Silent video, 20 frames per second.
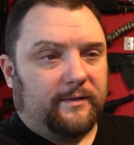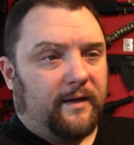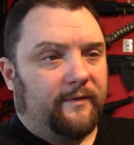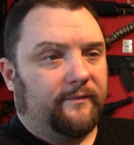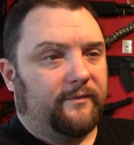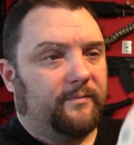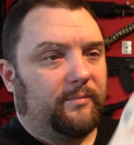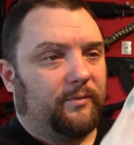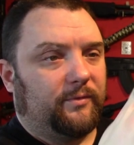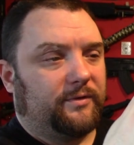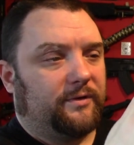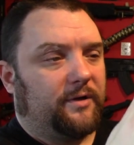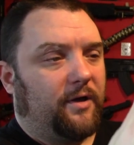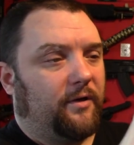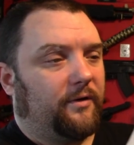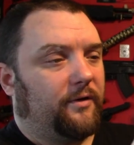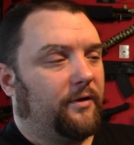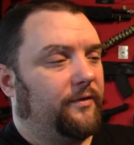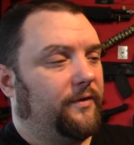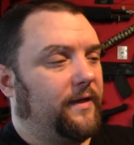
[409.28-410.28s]
comfortable
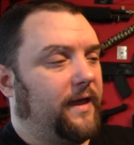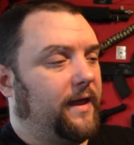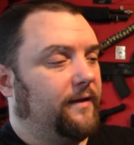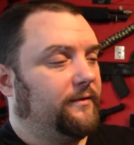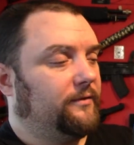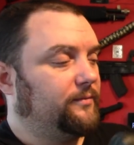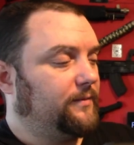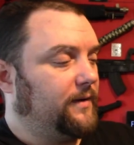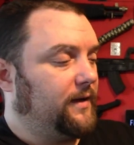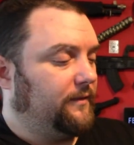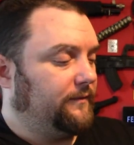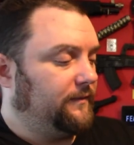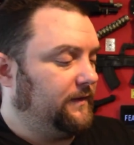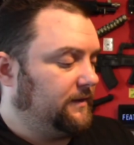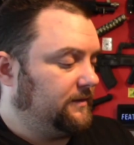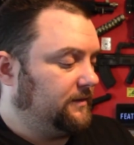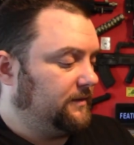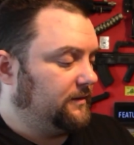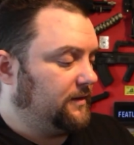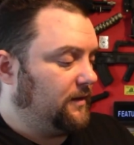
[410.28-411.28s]
stock on there as well,
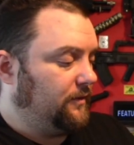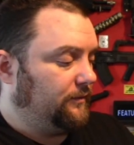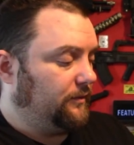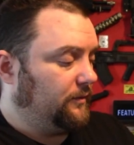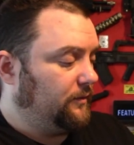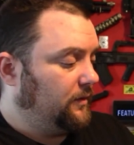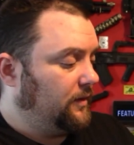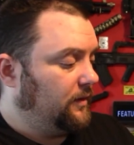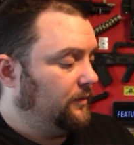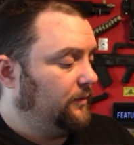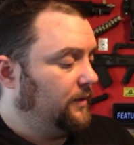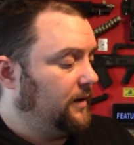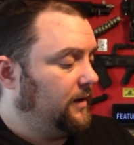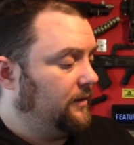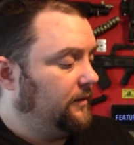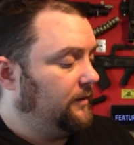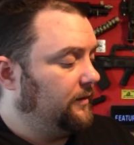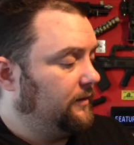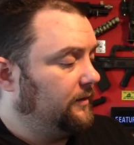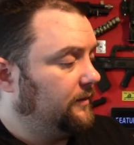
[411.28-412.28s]
fits the shoulder quite well.